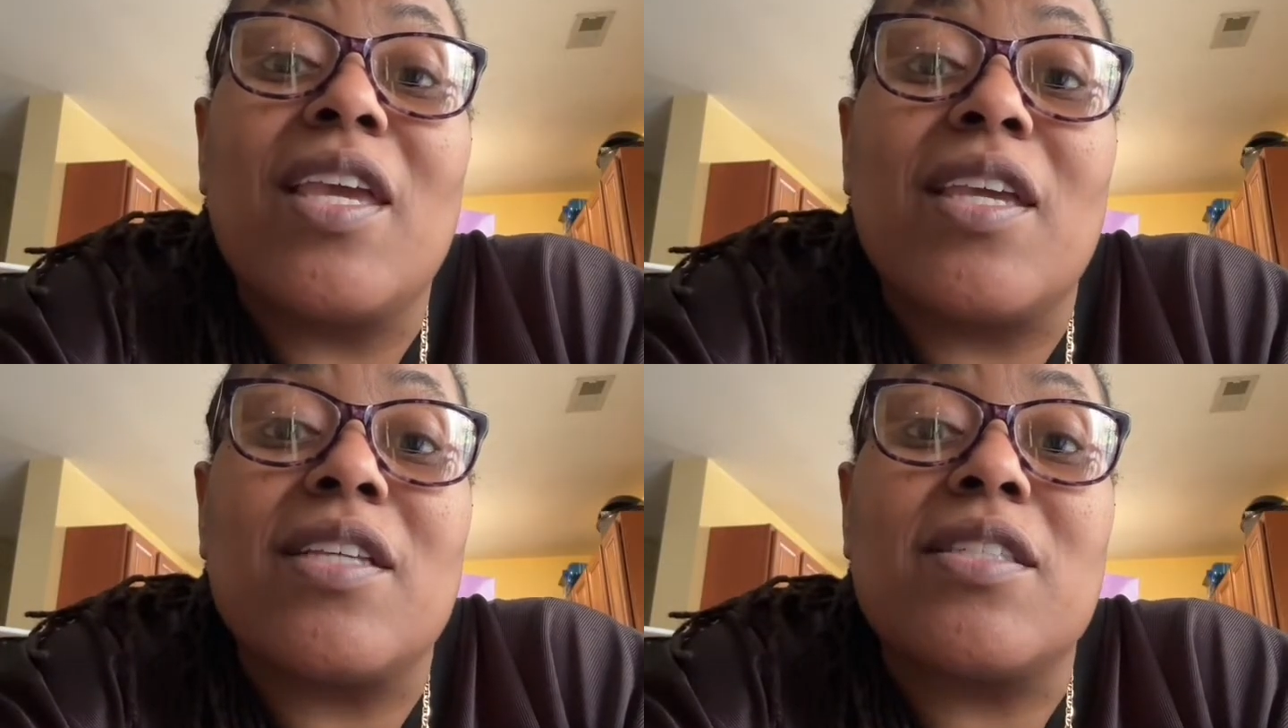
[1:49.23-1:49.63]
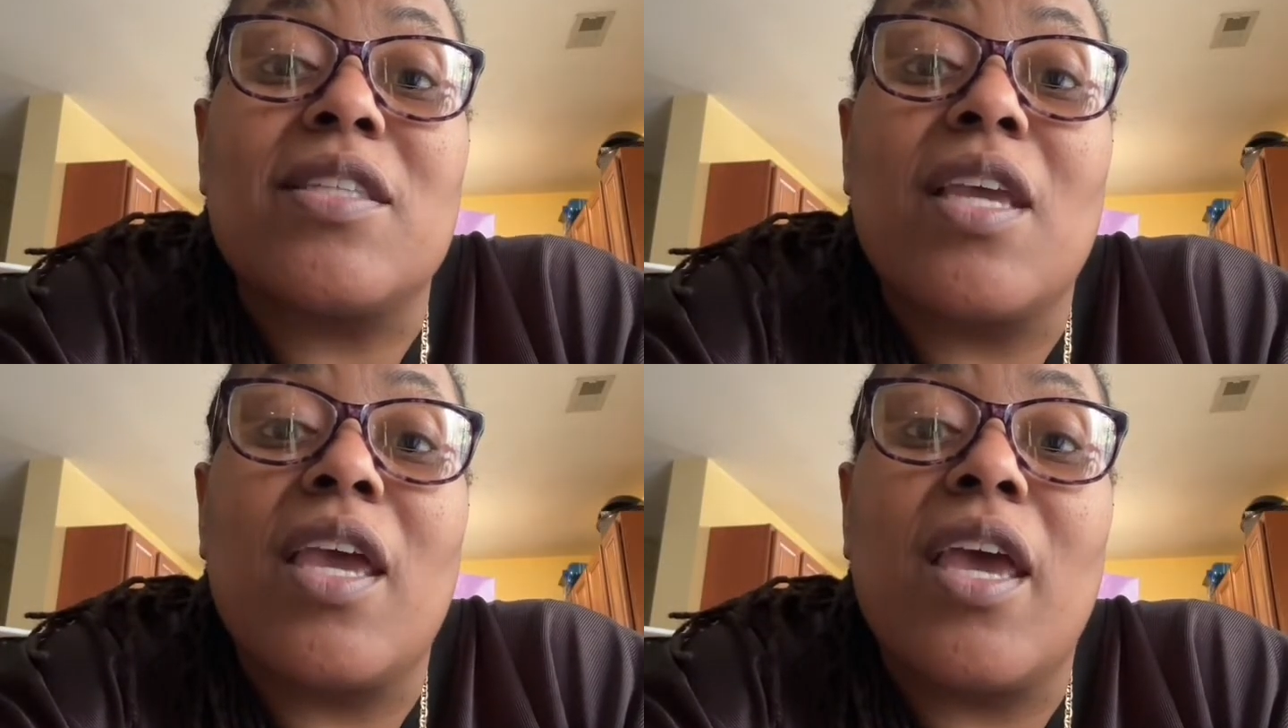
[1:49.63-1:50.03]

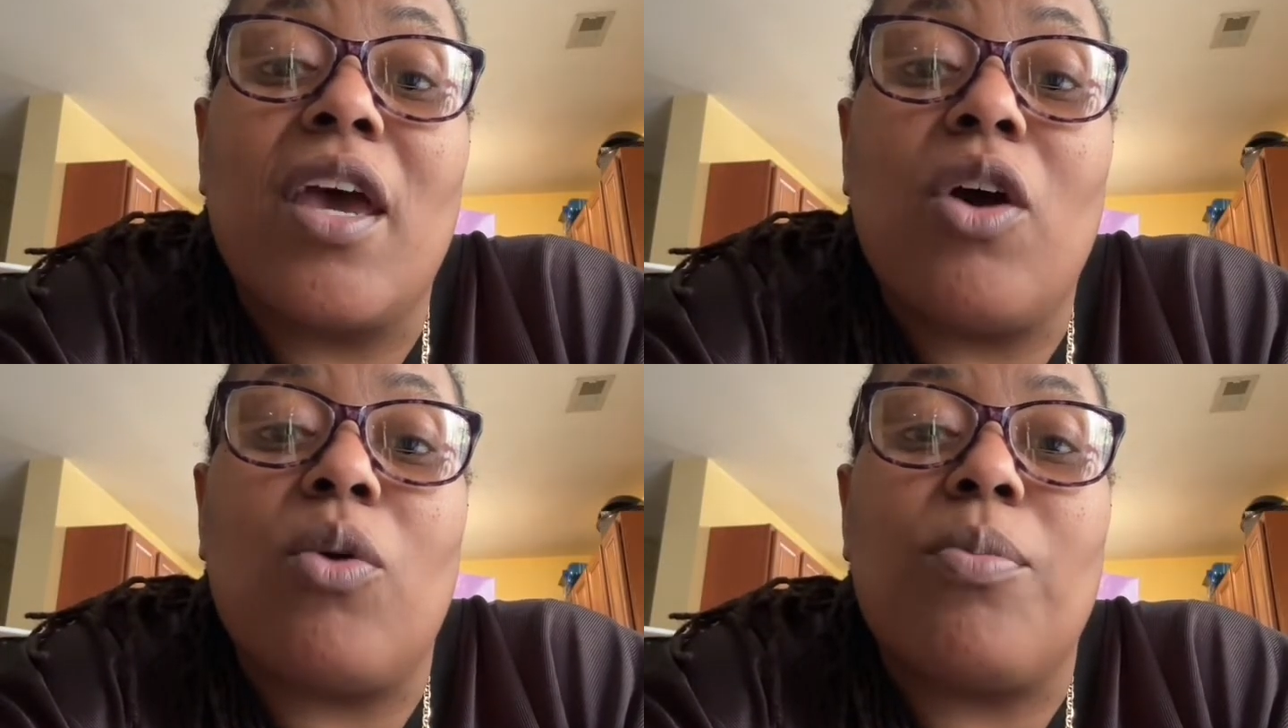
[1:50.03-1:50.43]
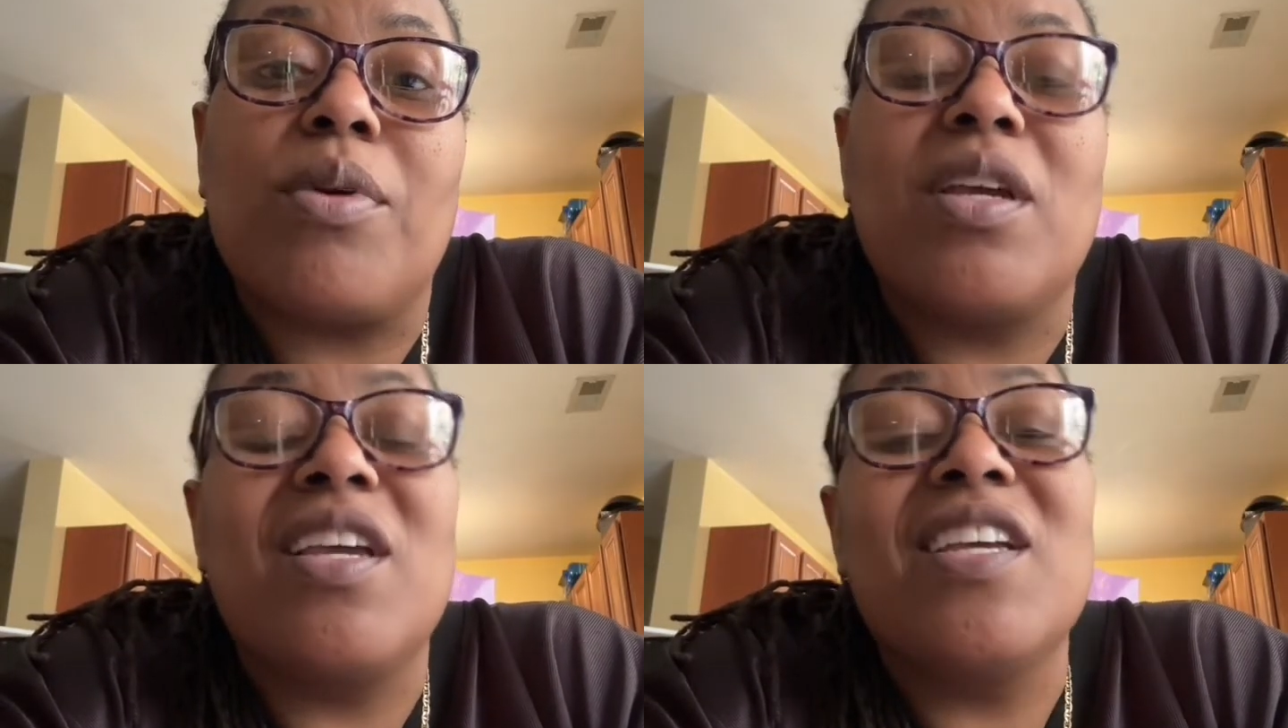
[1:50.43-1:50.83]
his help,
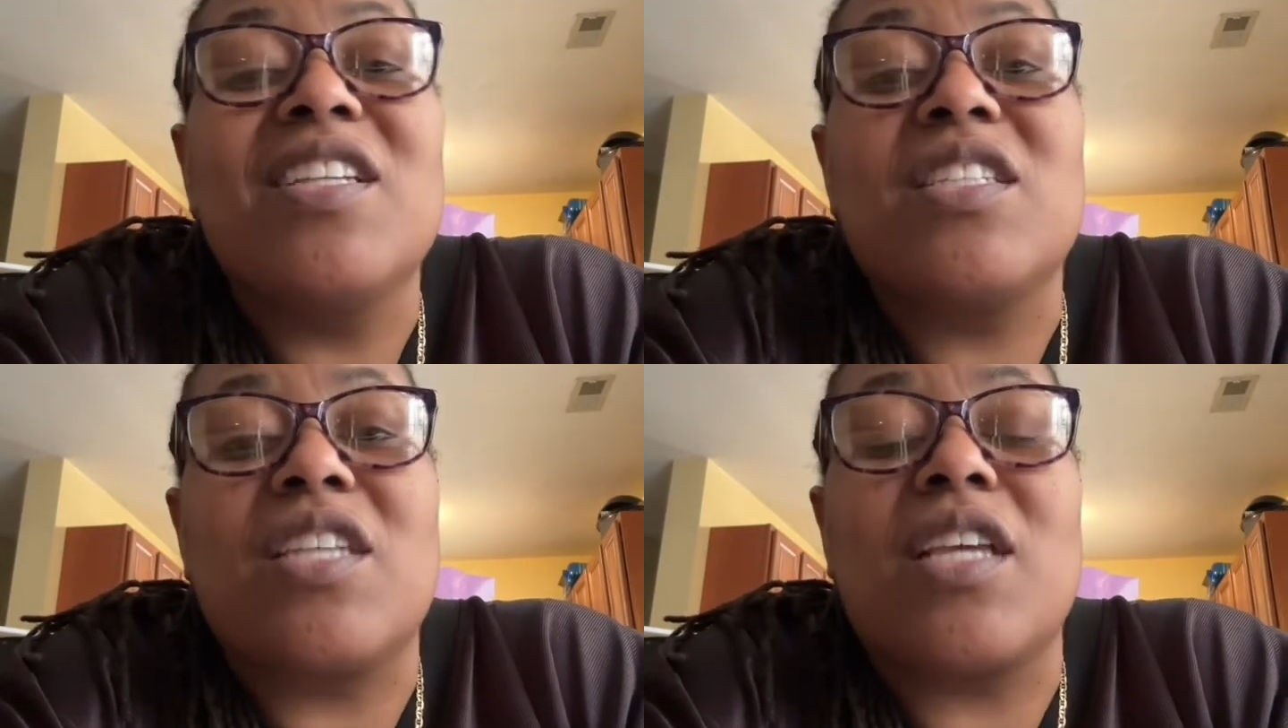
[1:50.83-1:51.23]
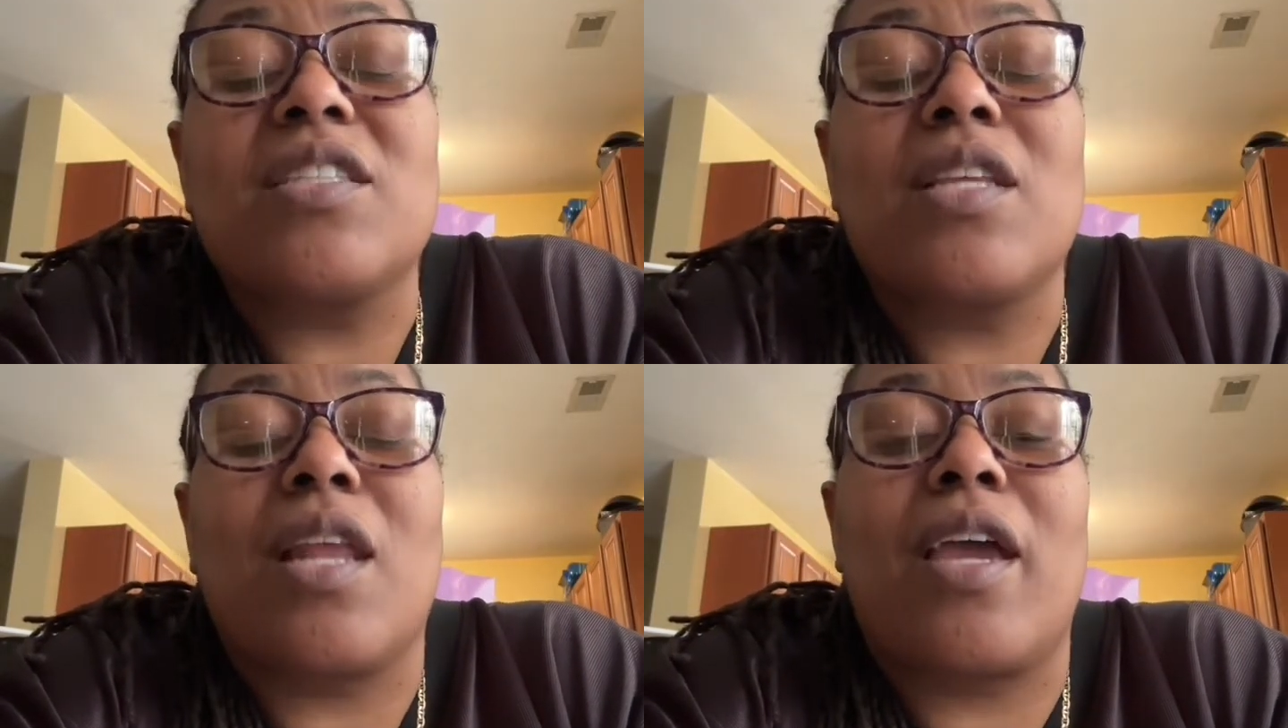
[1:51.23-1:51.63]

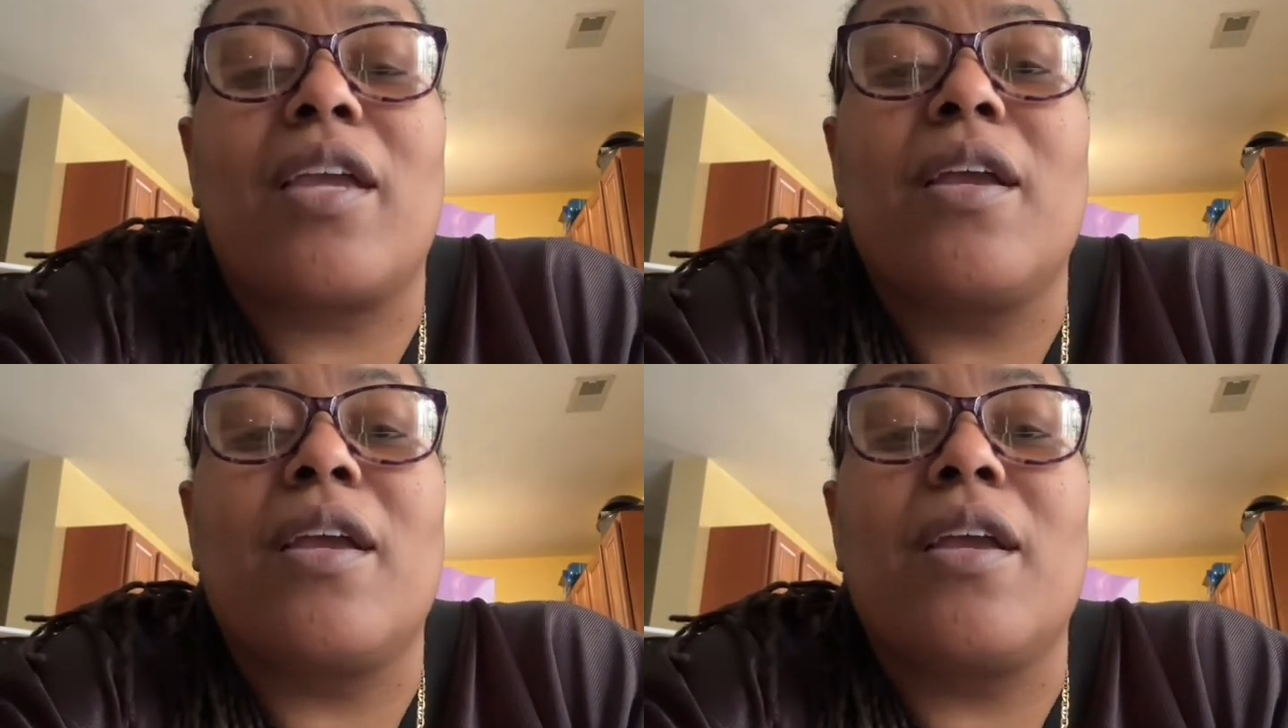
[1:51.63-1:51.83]
just like